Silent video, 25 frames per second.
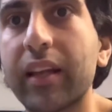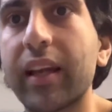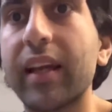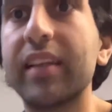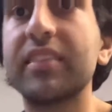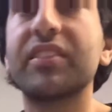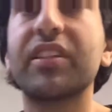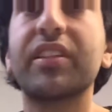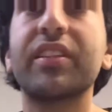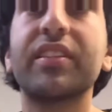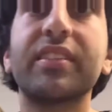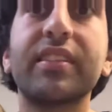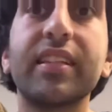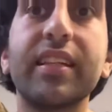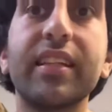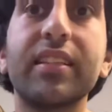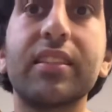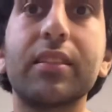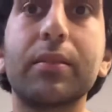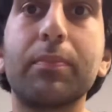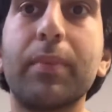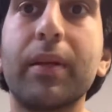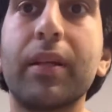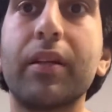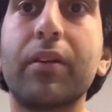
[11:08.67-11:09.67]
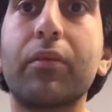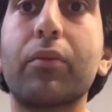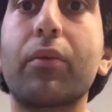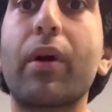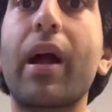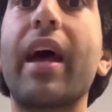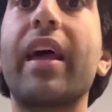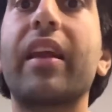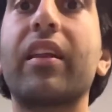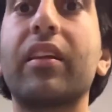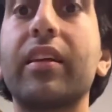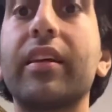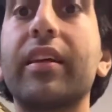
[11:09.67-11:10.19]
As you can see, it's been
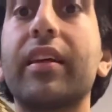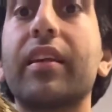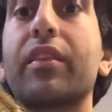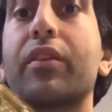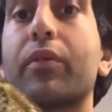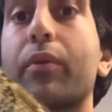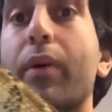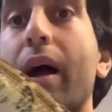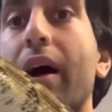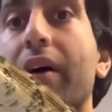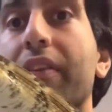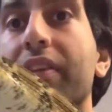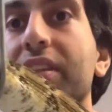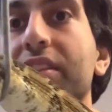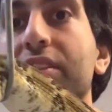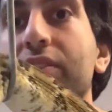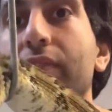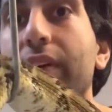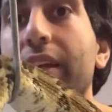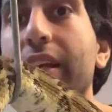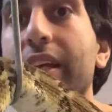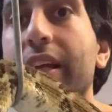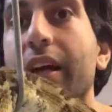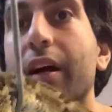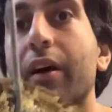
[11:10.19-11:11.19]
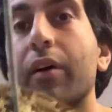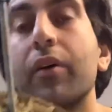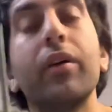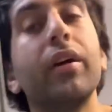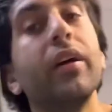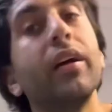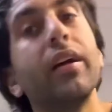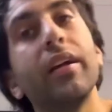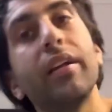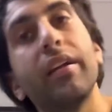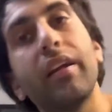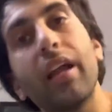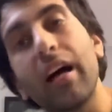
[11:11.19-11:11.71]
rattling throughout this video,
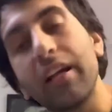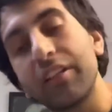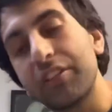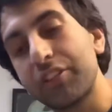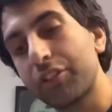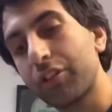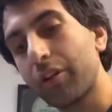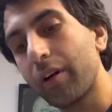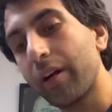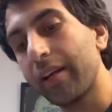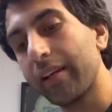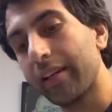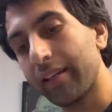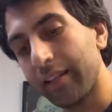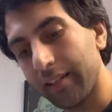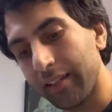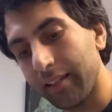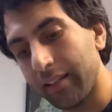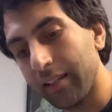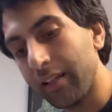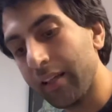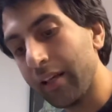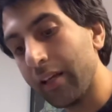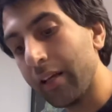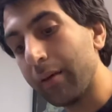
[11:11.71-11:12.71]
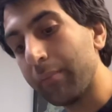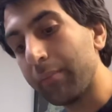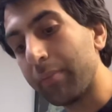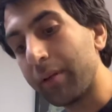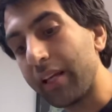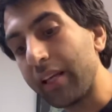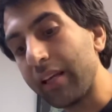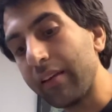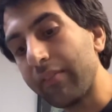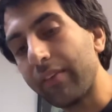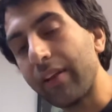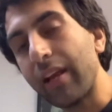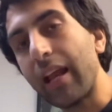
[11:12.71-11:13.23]
not striking. But
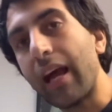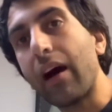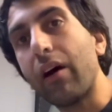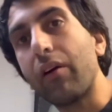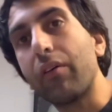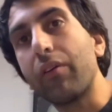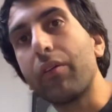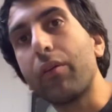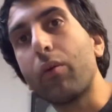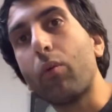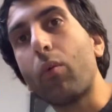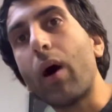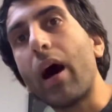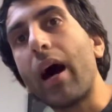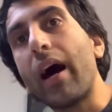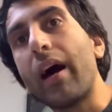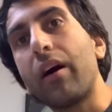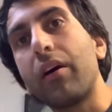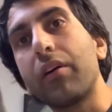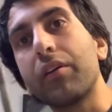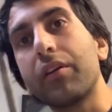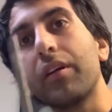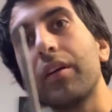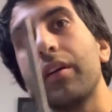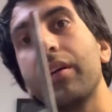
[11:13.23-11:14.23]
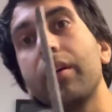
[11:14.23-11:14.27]
even out in the wild,